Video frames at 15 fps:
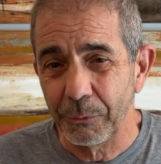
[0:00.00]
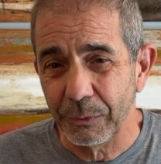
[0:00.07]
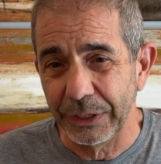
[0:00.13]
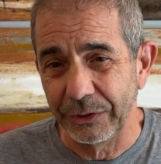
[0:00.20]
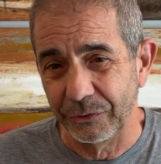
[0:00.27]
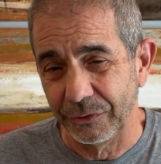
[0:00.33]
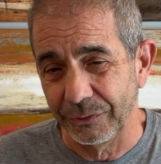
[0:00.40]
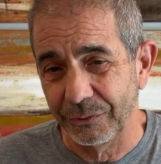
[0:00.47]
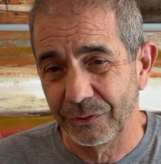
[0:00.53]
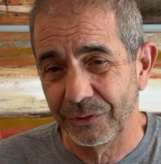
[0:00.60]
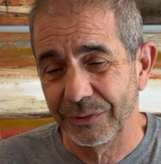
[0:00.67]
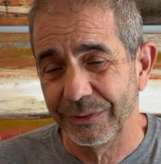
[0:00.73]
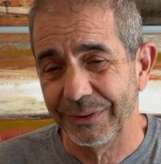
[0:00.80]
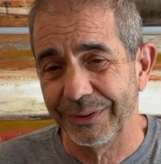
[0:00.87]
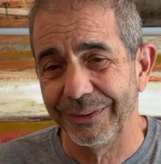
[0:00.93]
reasons,
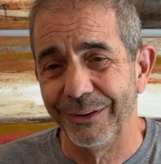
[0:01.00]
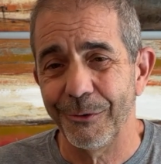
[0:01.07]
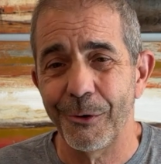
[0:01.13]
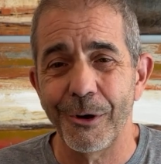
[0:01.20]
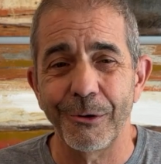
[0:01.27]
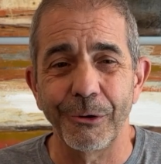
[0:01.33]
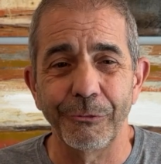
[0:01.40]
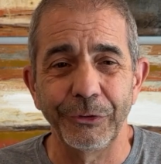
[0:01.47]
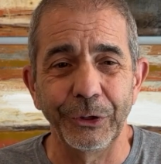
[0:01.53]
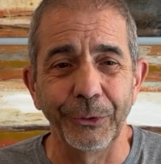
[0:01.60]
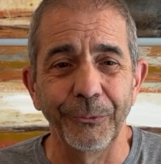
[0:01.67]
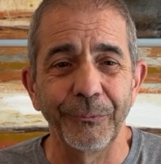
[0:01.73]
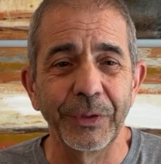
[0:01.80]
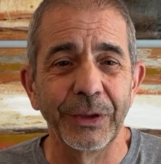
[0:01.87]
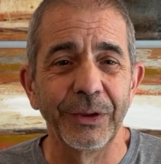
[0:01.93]
and here are a few.